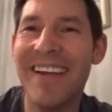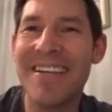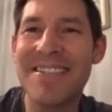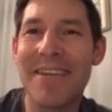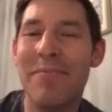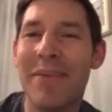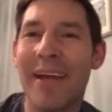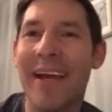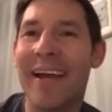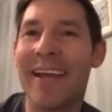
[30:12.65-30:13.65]

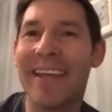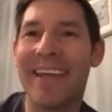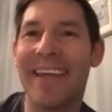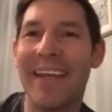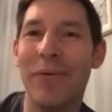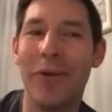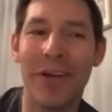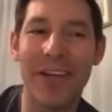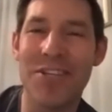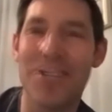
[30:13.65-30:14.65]
some key
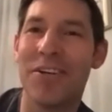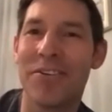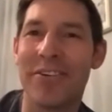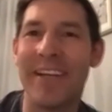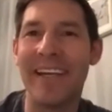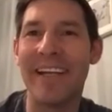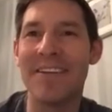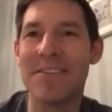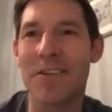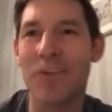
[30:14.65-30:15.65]
worker children
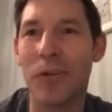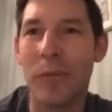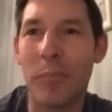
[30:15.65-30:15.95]
in school.